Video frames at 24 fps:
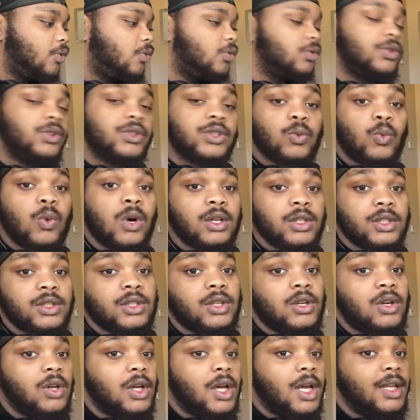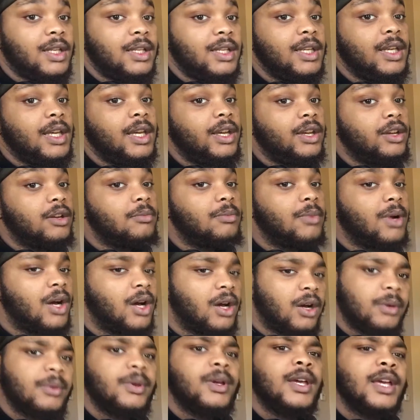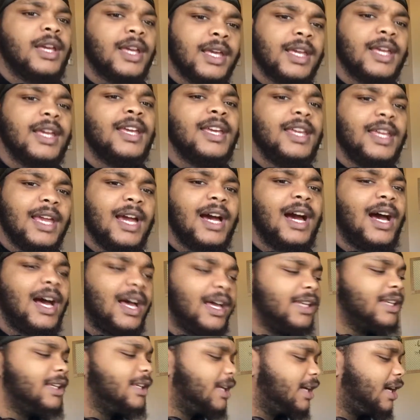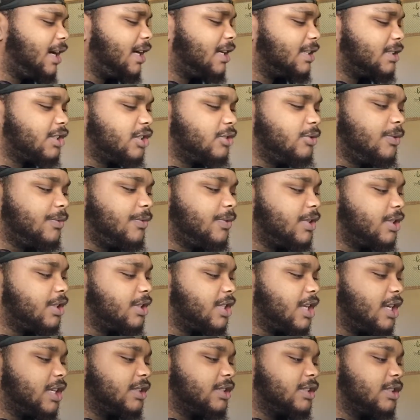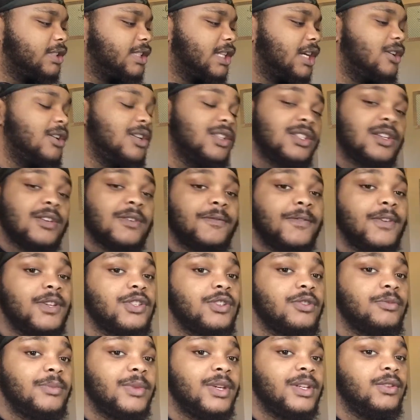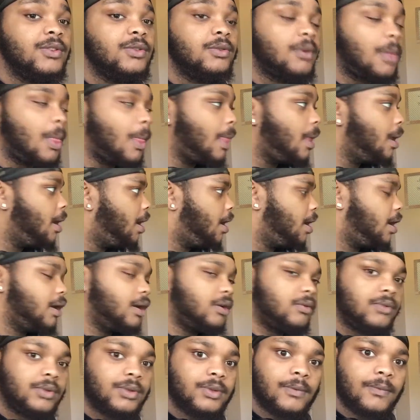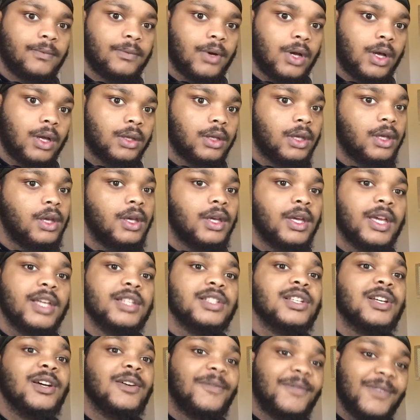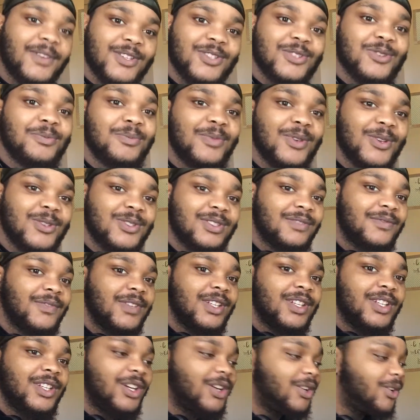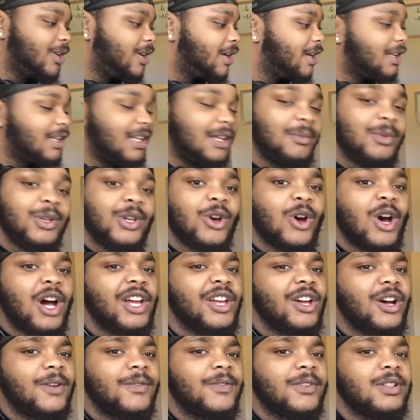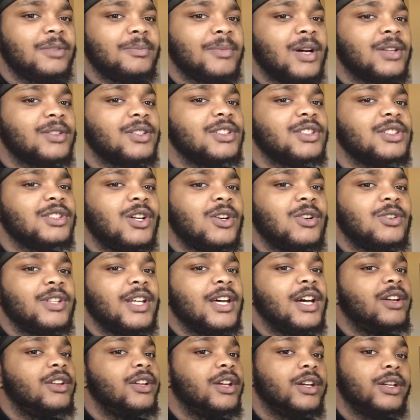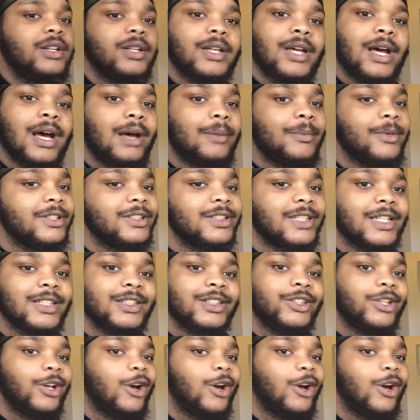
This one song I did hear bomb. He hot, he hot. So we finna check this out. It's an official minute. Blah, what the fuck? It's an official music video. Let me know how y'all feel about this song down there in the comment section.